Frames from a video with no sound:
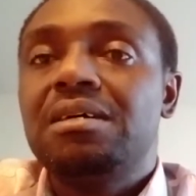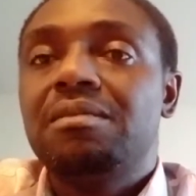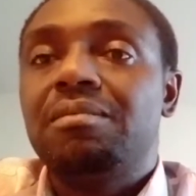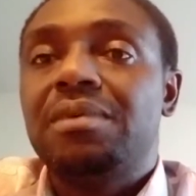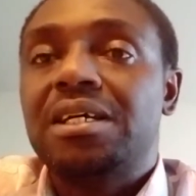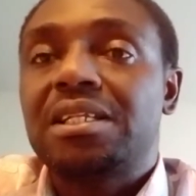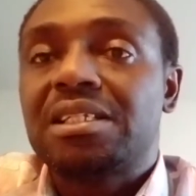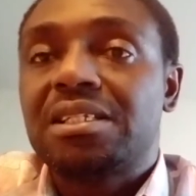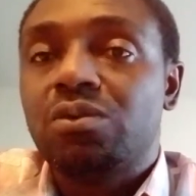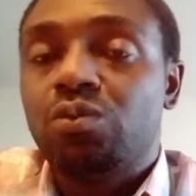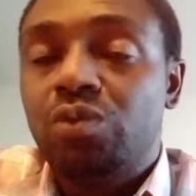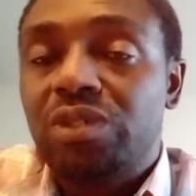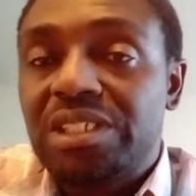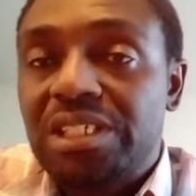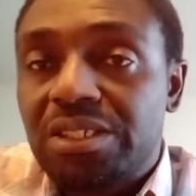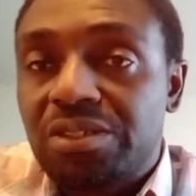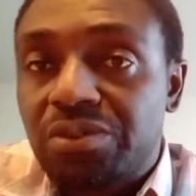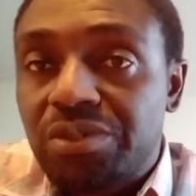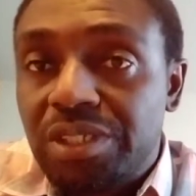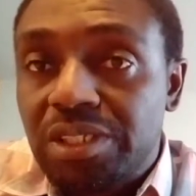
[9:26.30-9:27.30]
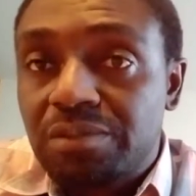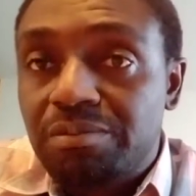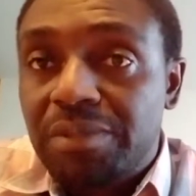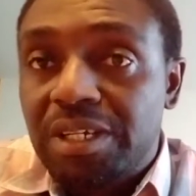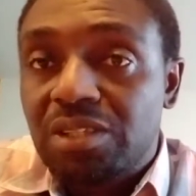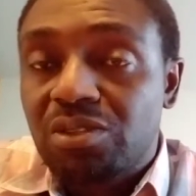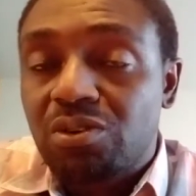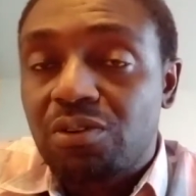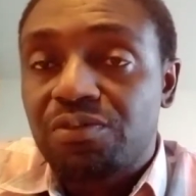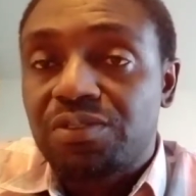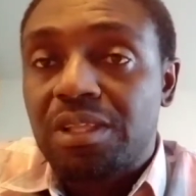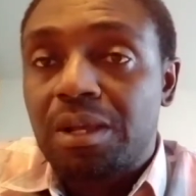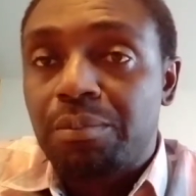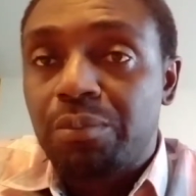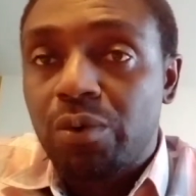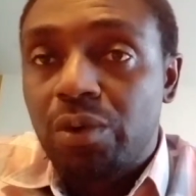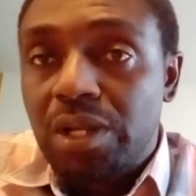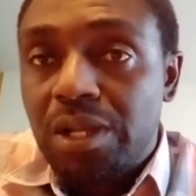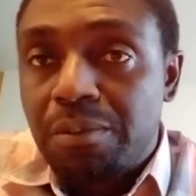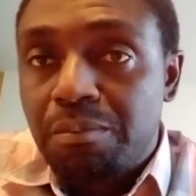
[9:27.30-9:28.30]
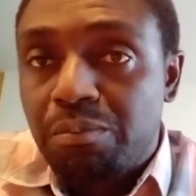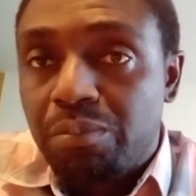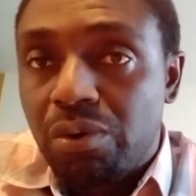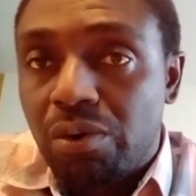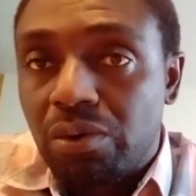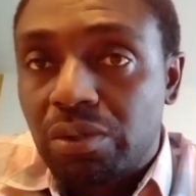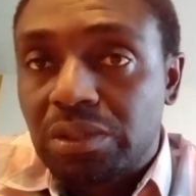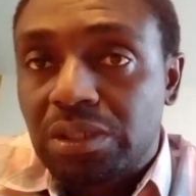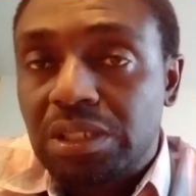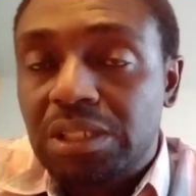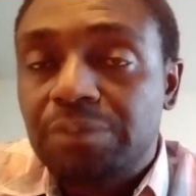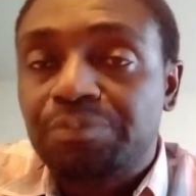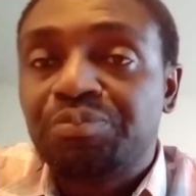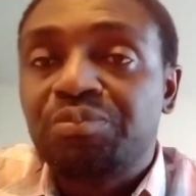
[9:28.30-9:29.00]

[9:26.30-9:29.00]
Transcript: But with the treatment of tarpaulin pond,